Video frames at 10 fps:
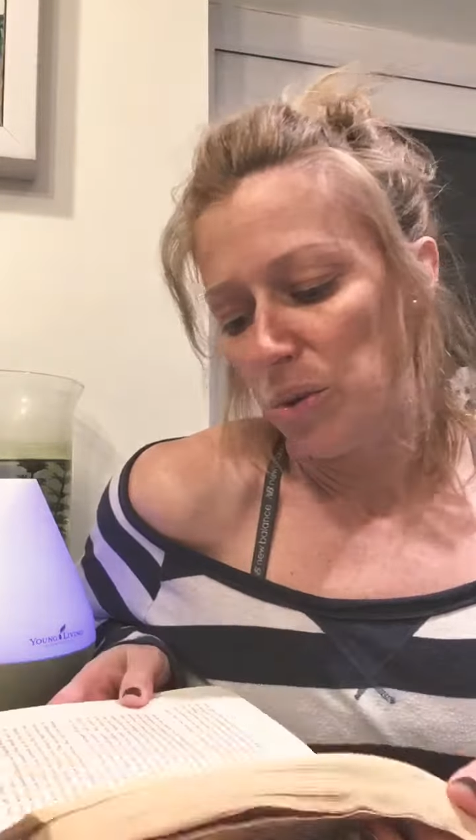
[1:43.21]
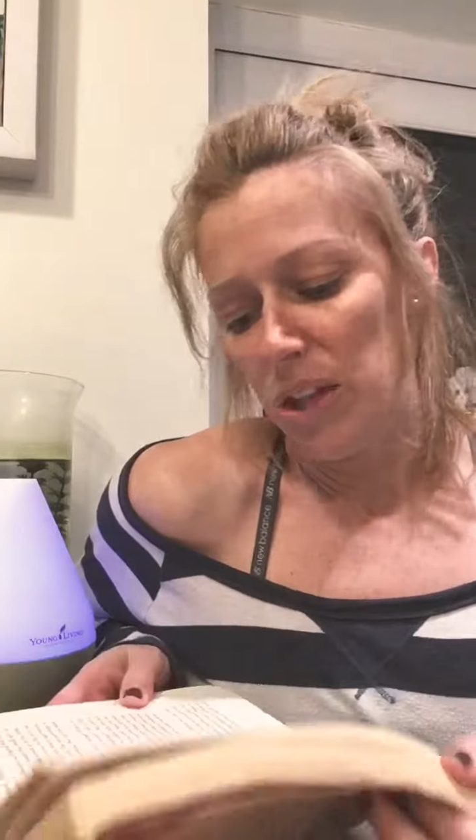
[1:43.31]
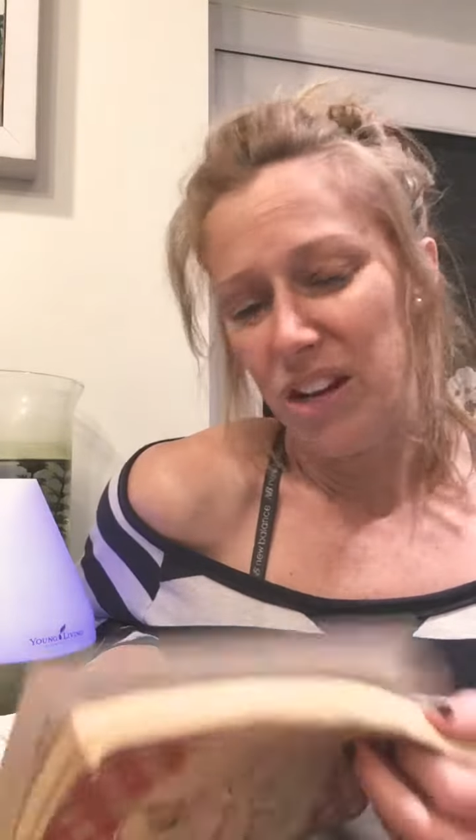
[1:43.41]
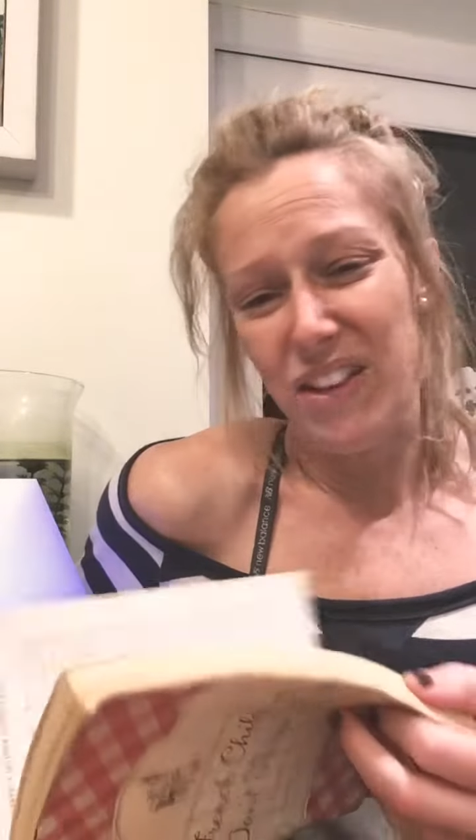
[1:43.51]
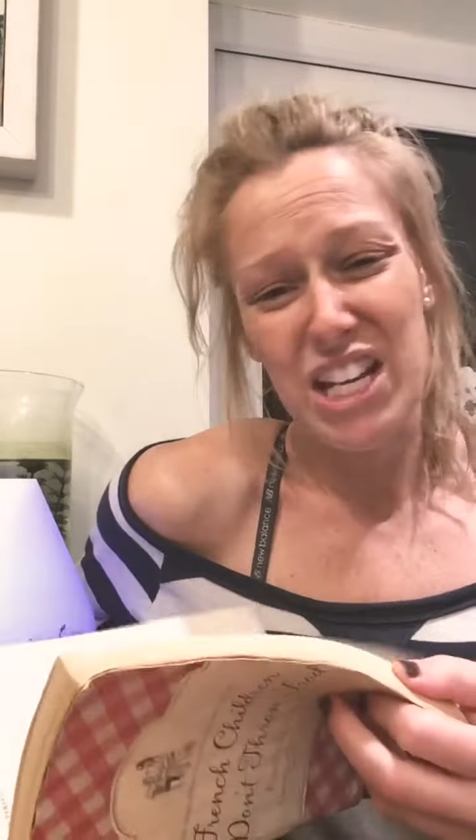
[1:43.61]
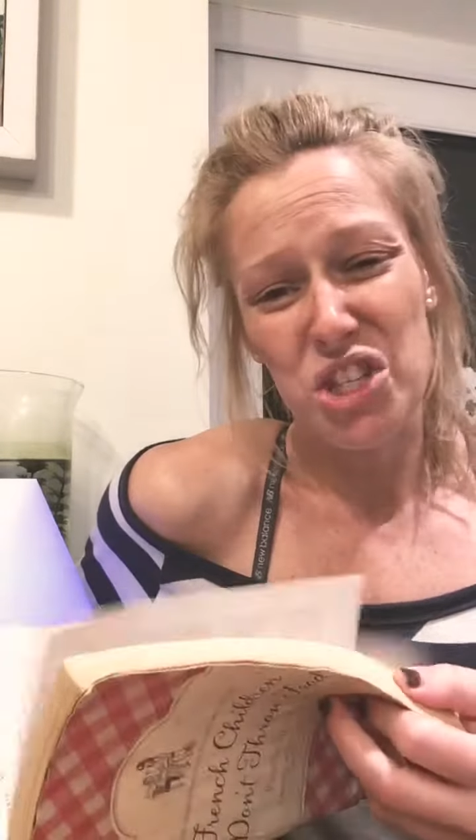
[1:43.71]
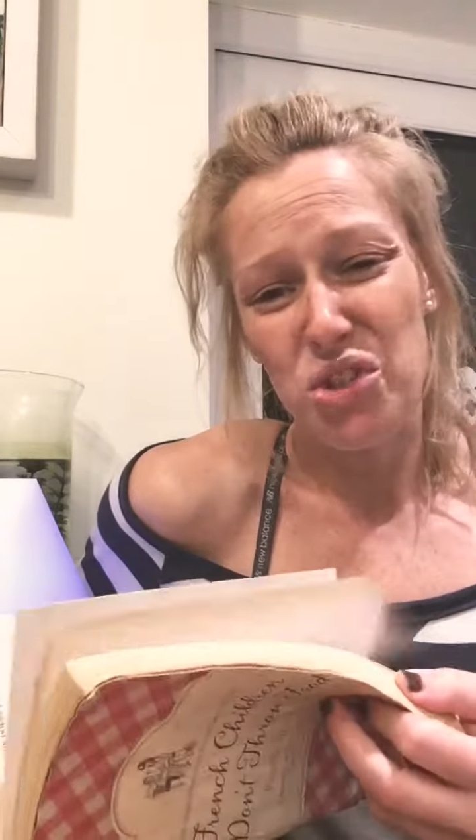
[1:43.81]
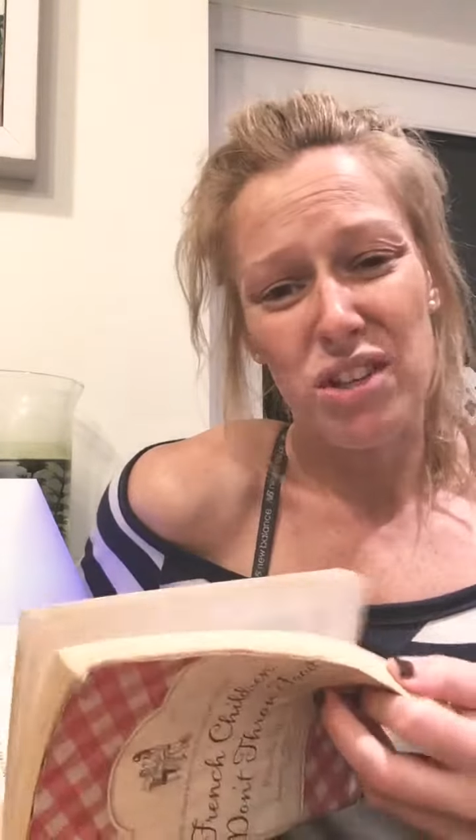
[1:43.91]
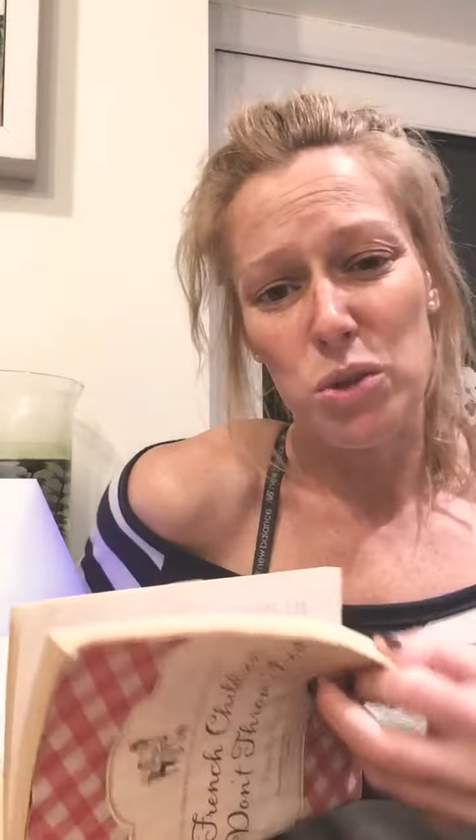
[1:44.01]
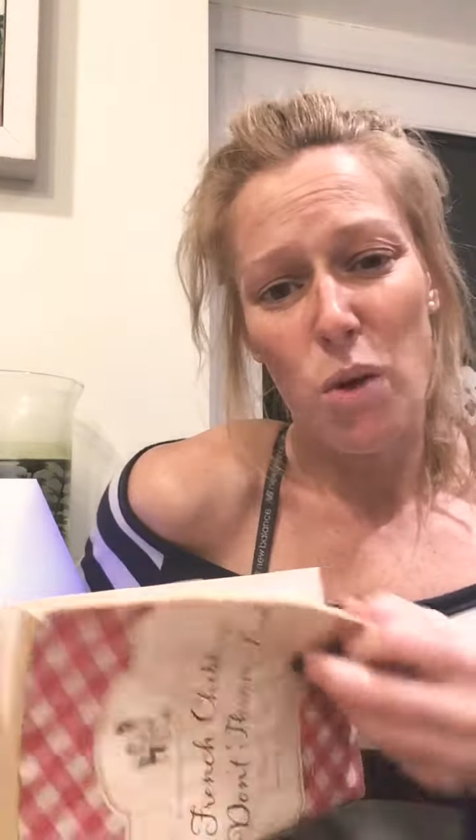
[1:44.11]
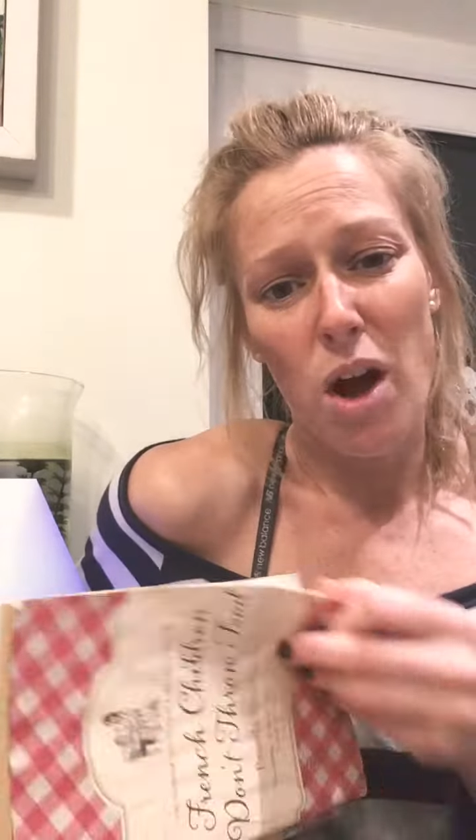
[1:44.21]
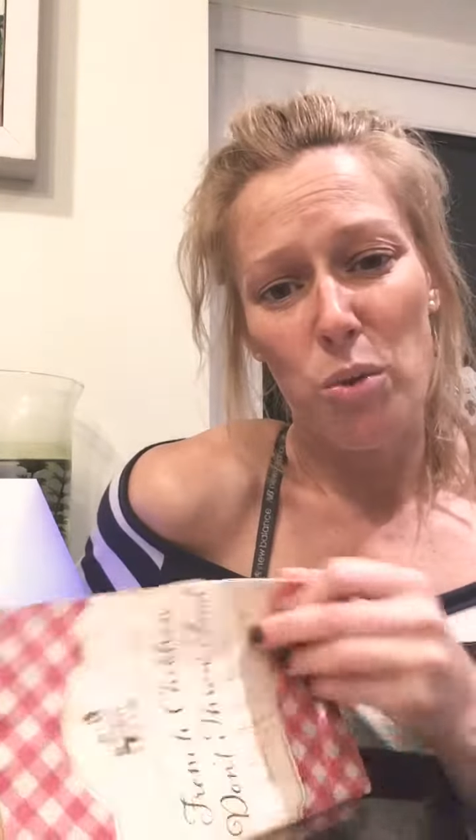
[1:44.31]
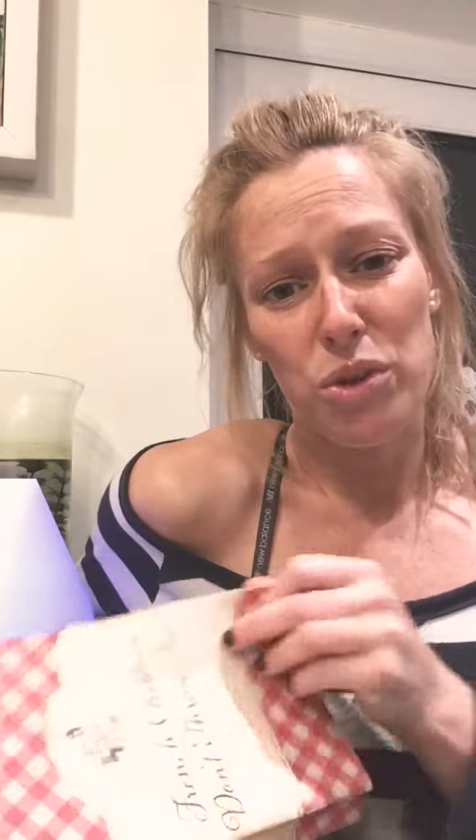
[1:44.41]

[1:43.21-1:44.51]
through a lot of history as well,